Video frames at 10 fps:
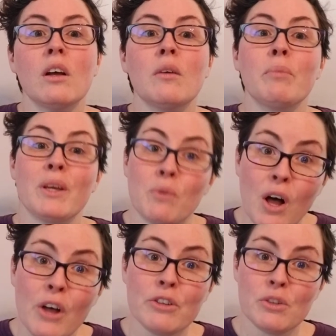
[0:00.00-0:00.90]
But you
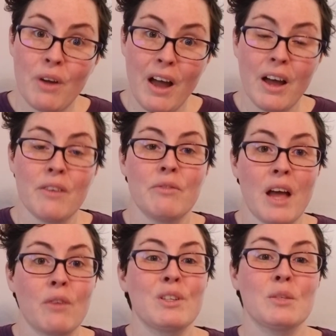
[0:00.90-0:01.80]
also have that
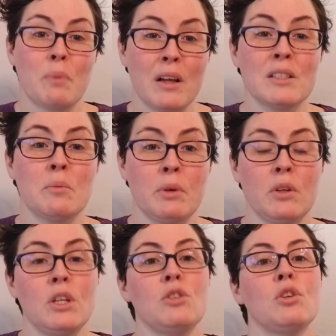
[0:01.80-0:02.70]

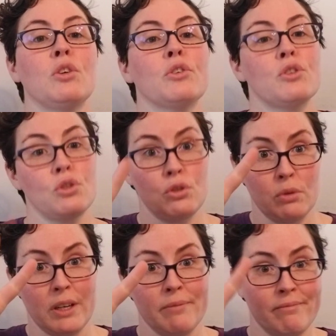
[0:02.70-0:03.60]
responsibility to your student.